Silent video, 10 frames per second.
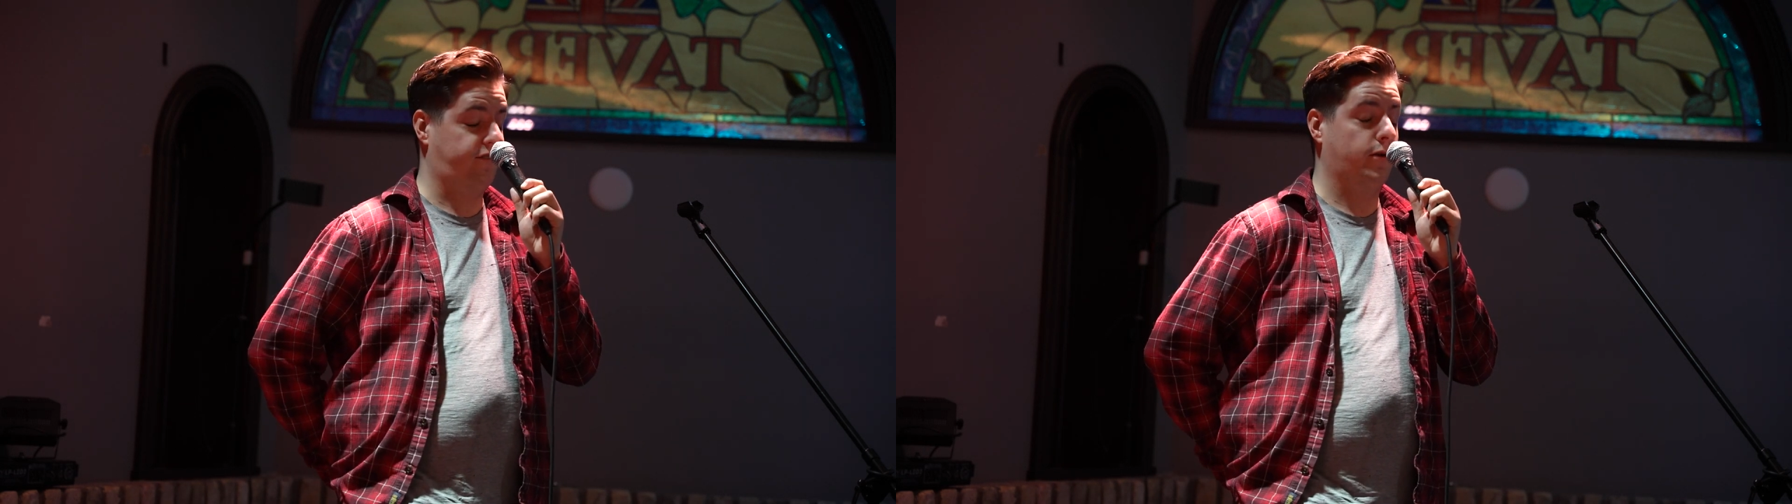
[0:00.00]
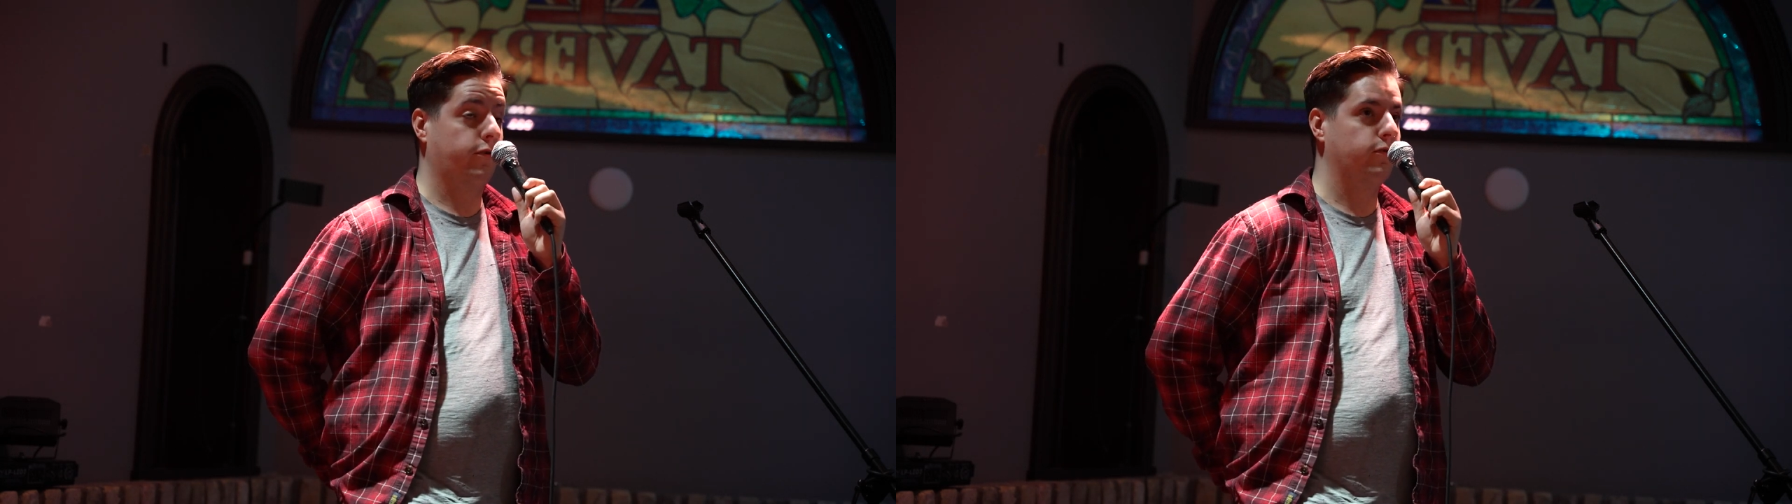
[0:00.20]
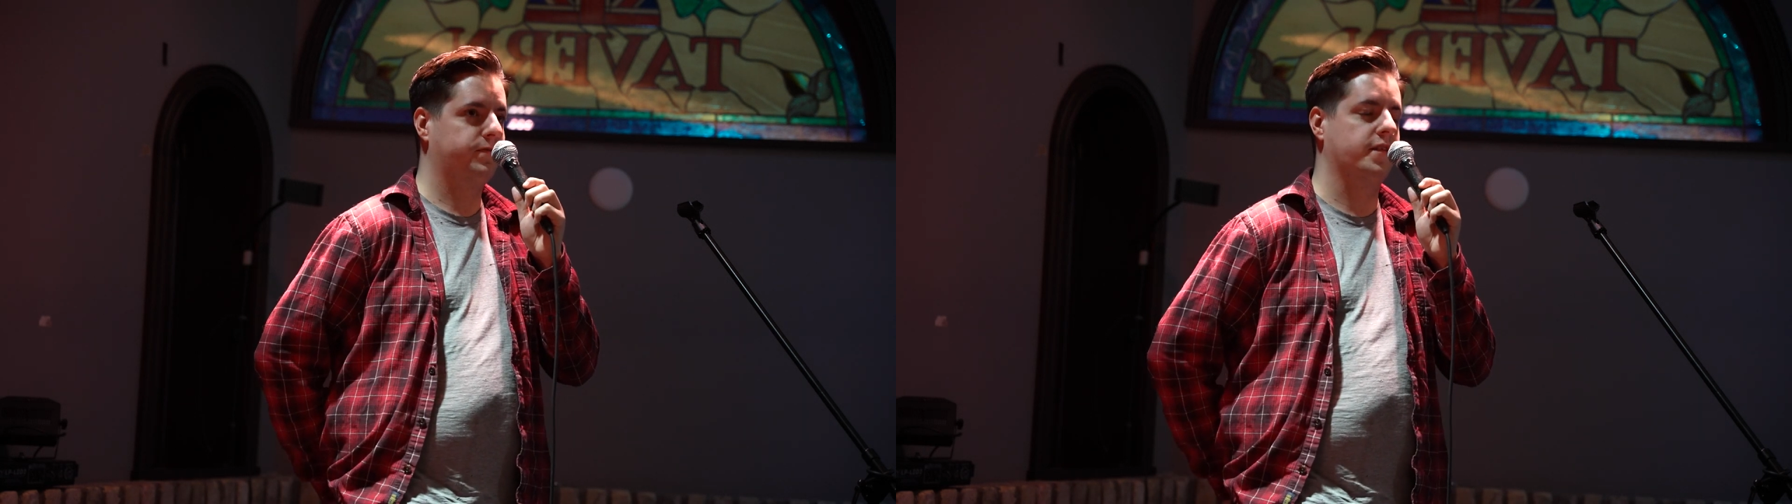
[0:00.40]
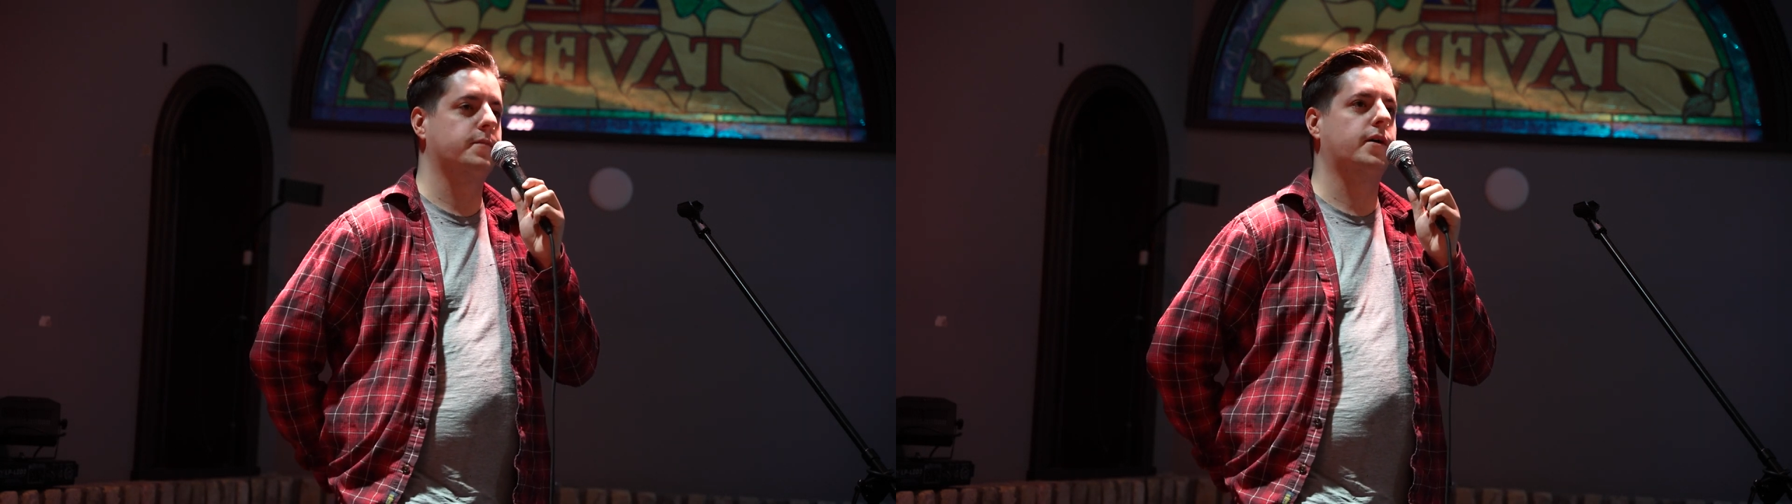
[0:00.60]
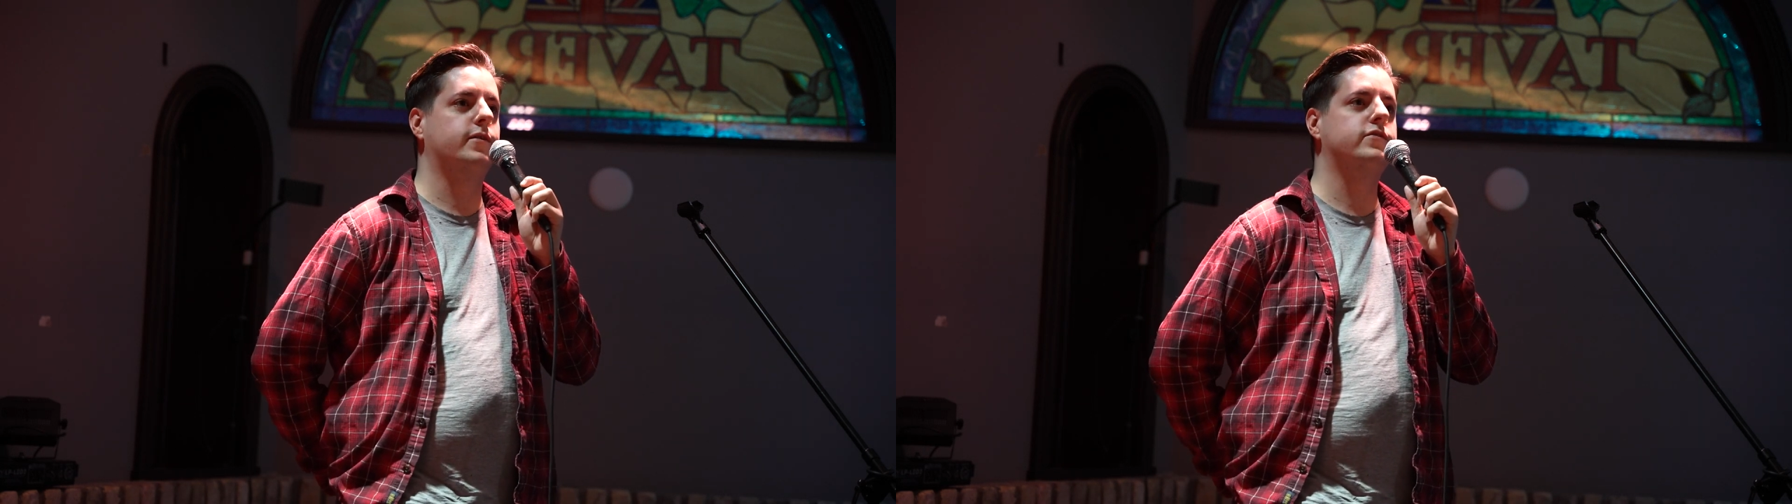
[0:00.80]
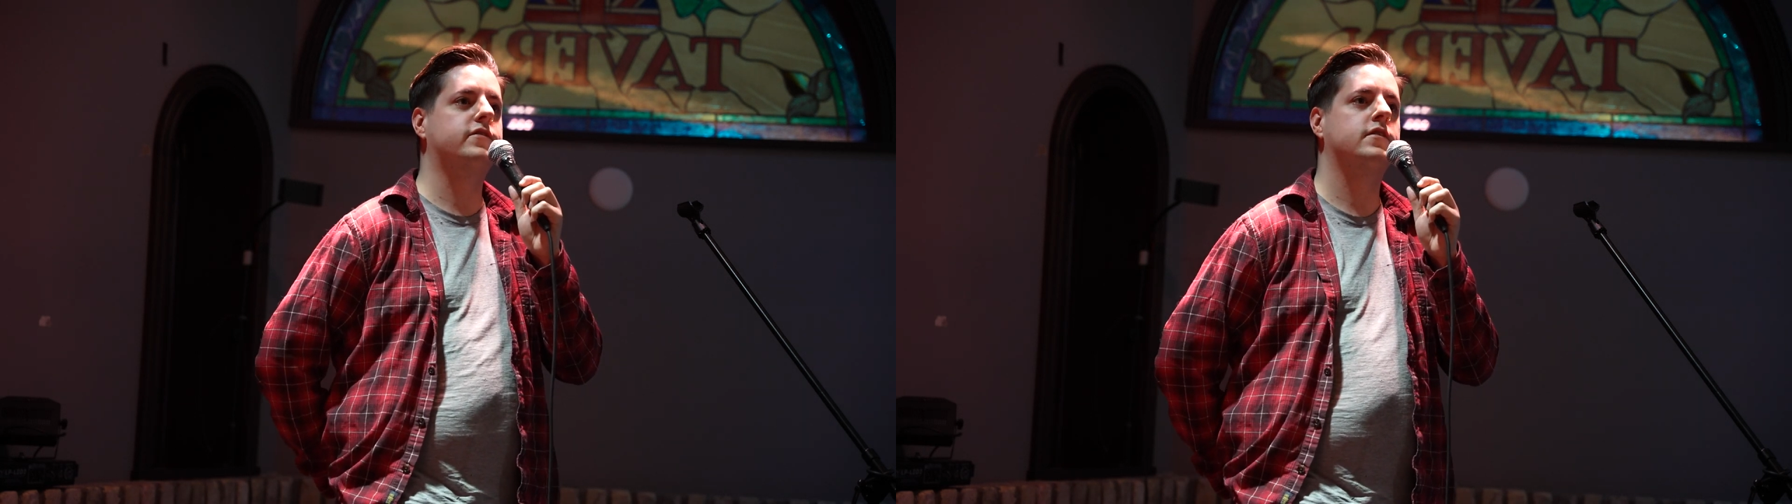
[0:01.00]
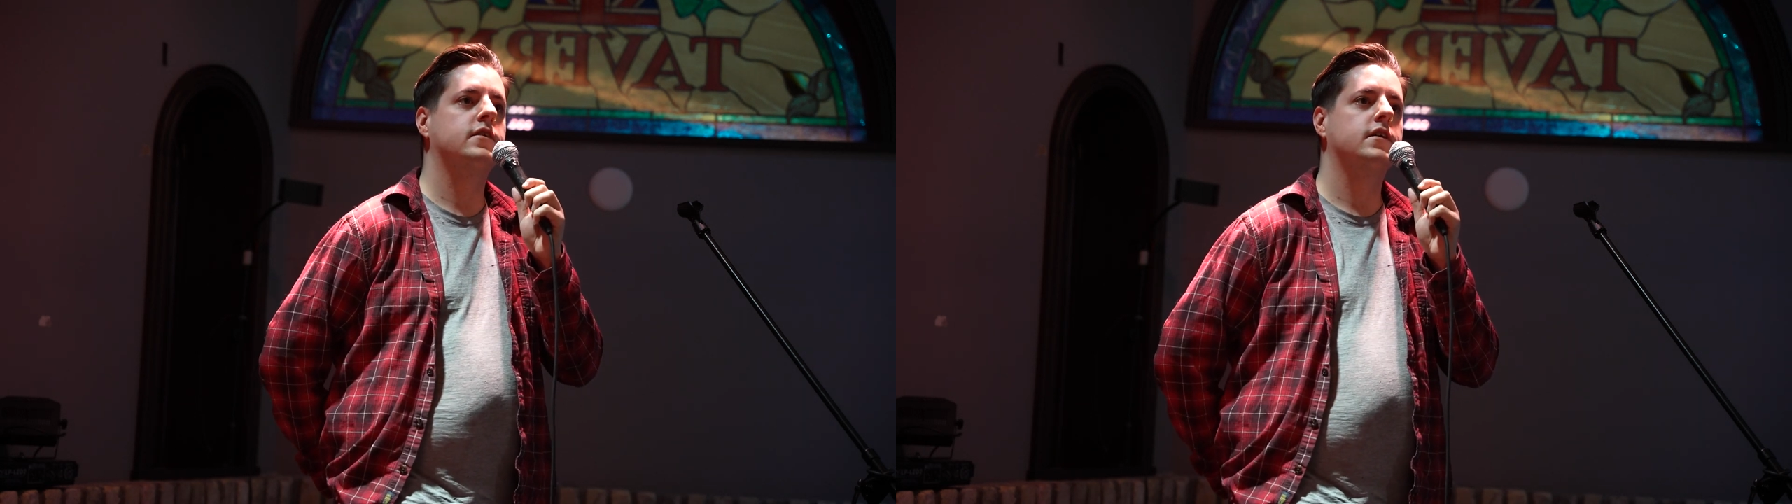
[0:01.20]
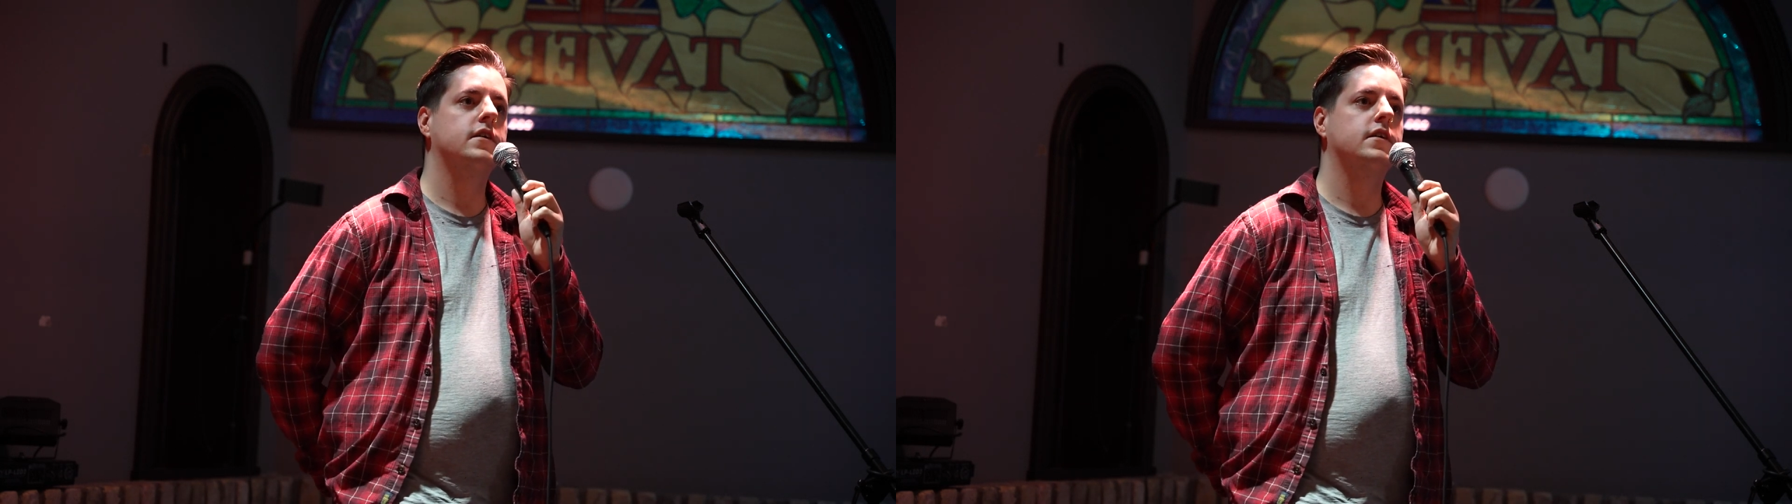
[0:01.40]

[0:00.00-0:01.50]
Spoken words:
It's all for the bones.